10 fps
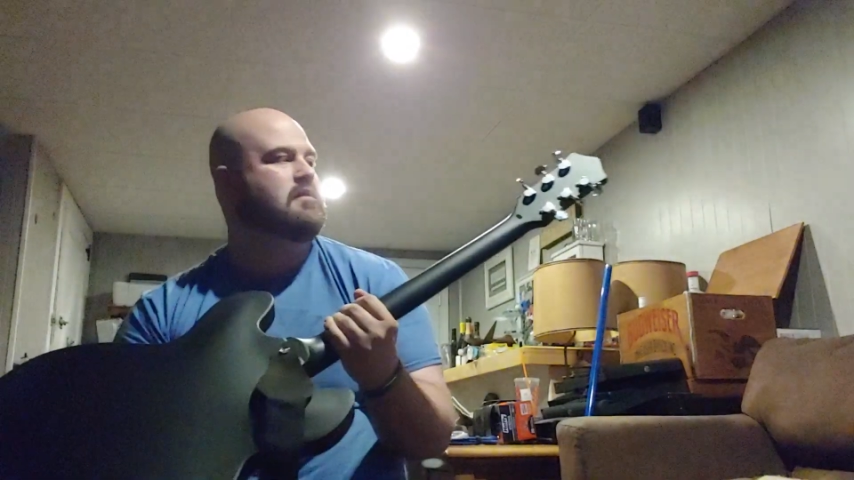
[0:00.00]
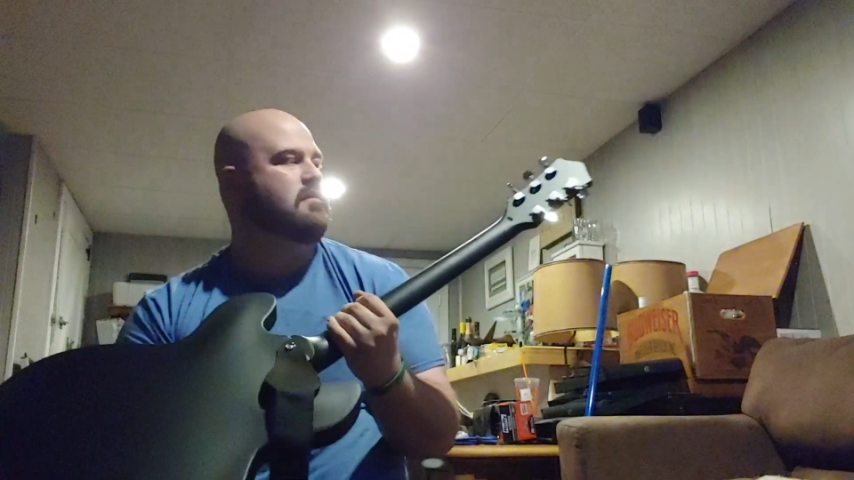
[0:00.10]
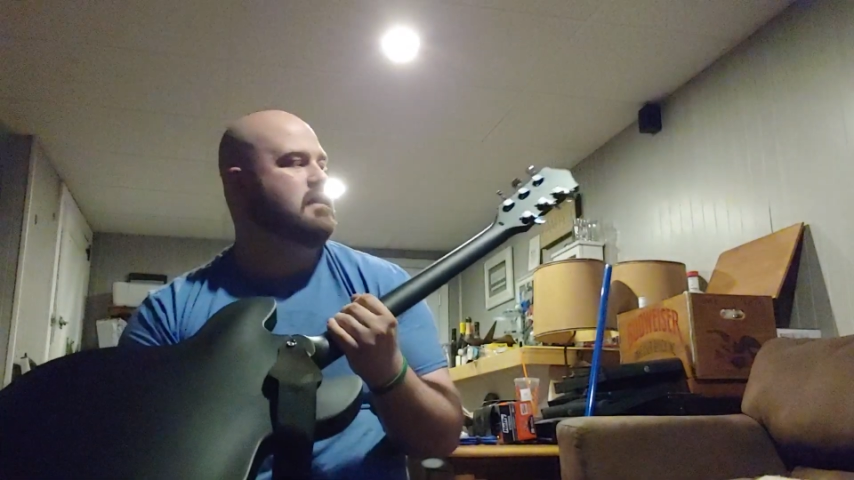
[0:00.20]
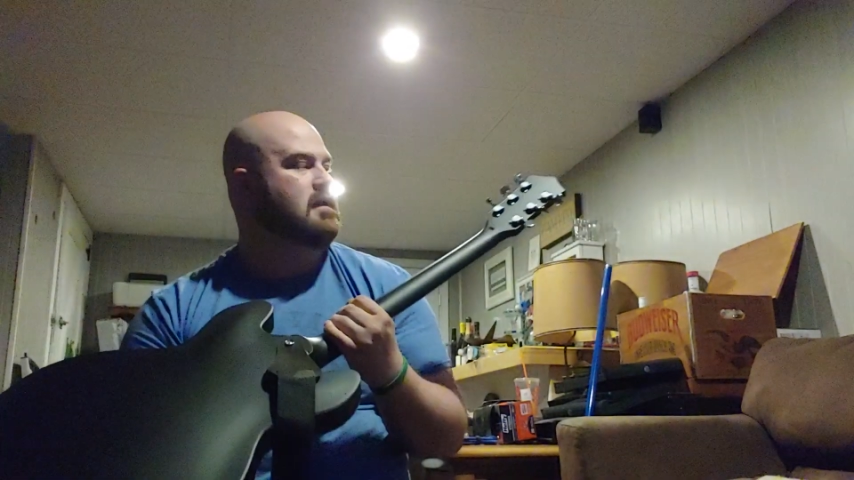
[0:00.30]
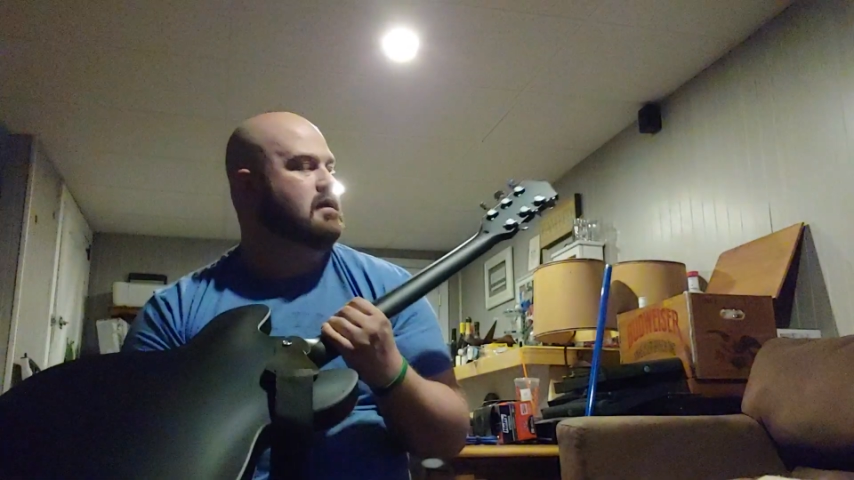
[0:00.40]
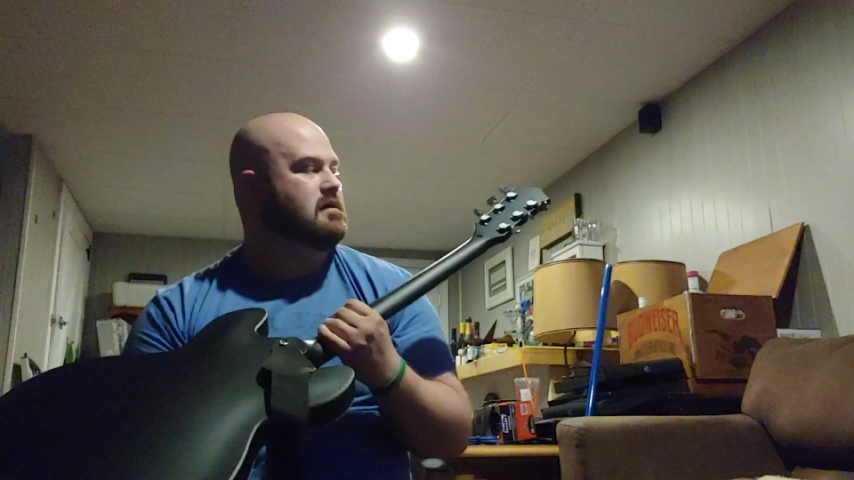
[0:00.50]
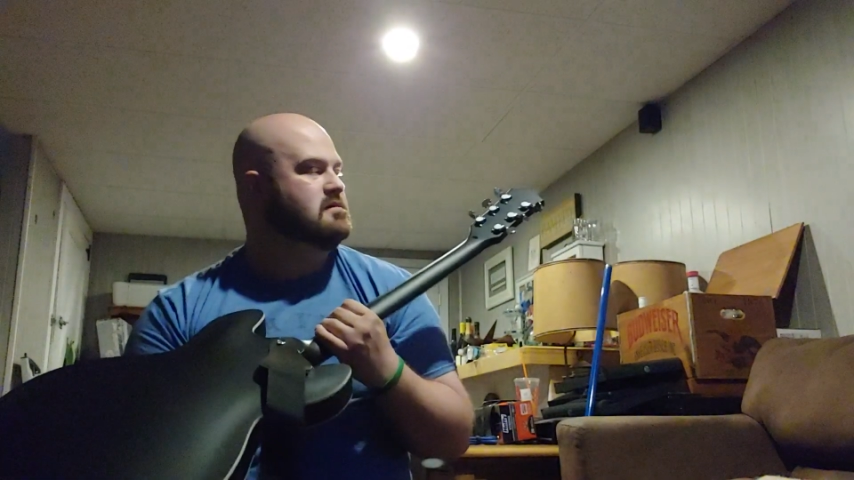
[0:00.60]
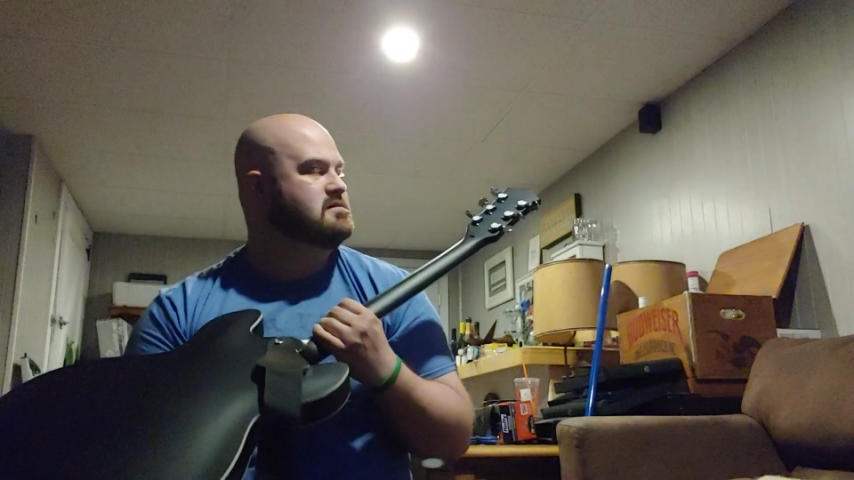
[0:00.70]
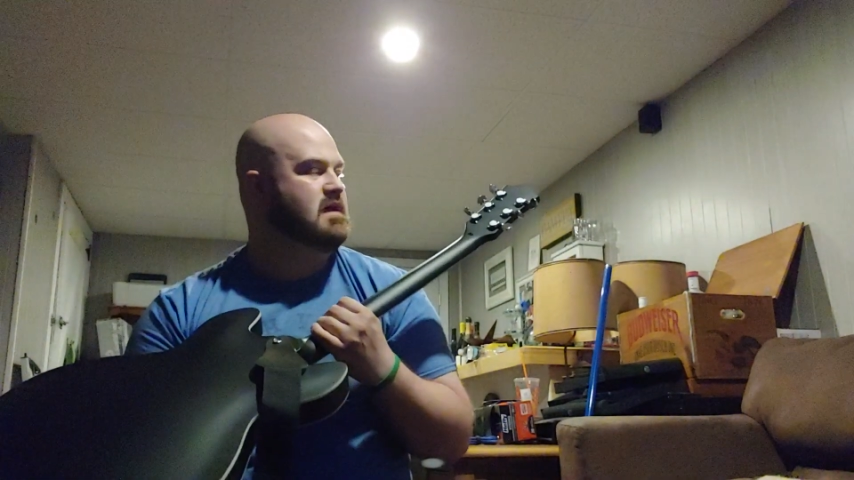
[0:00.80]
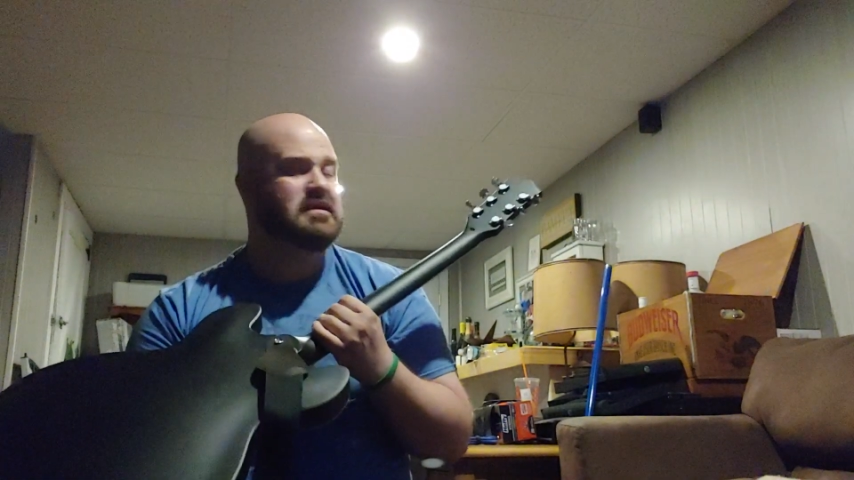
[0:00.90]
They
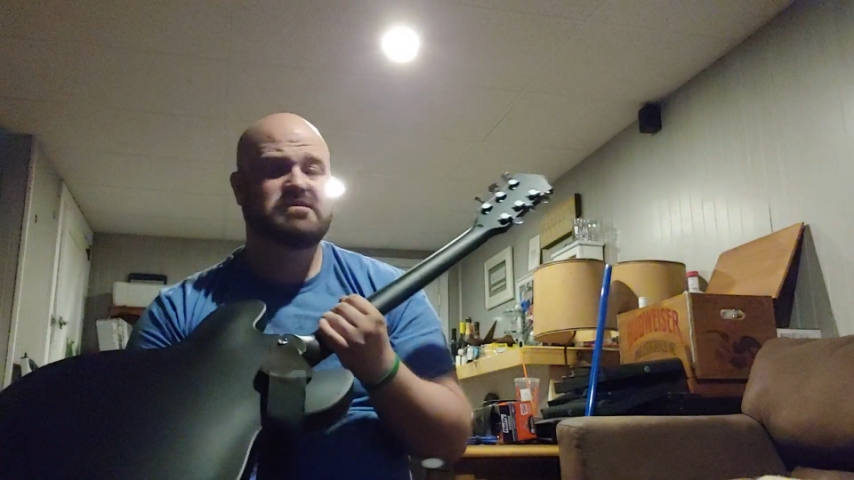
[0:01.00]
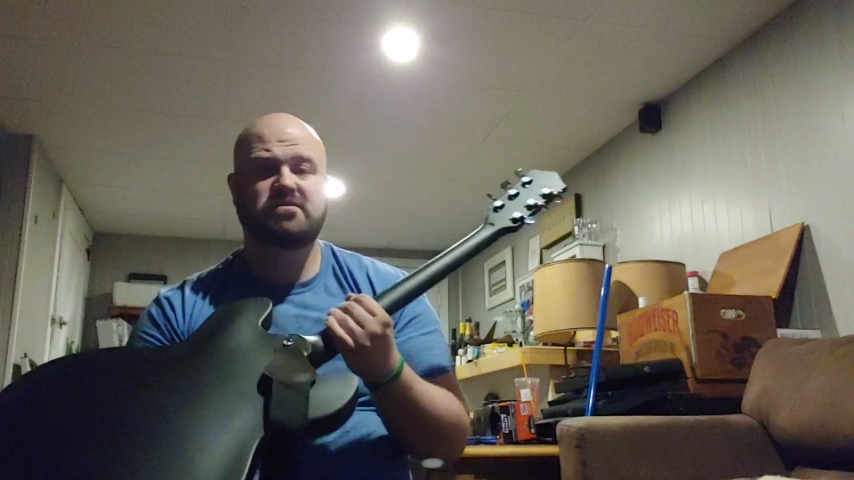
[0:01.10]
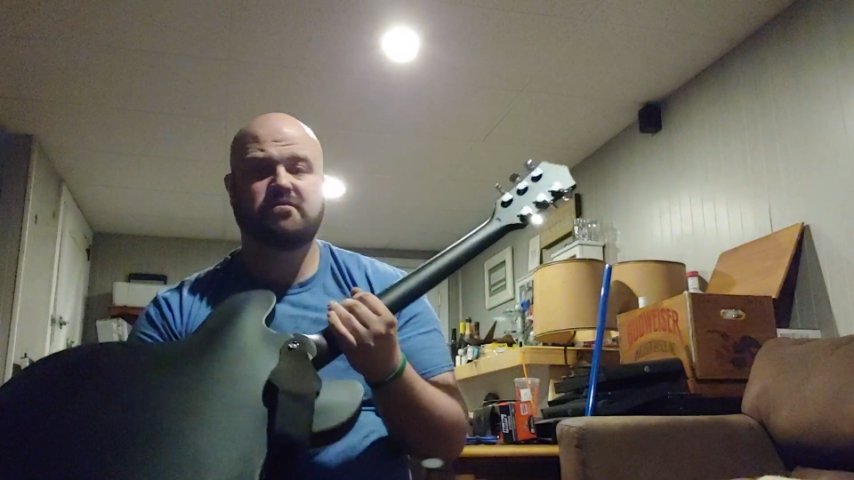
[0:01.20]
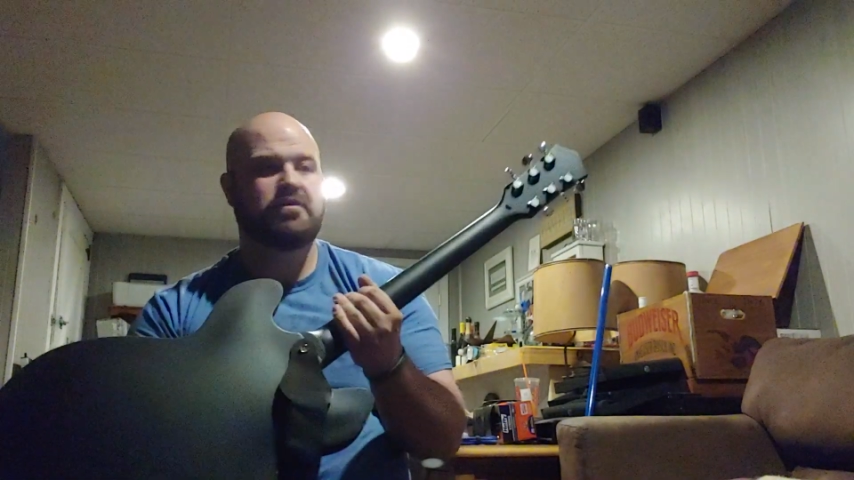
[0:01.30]
stay in tune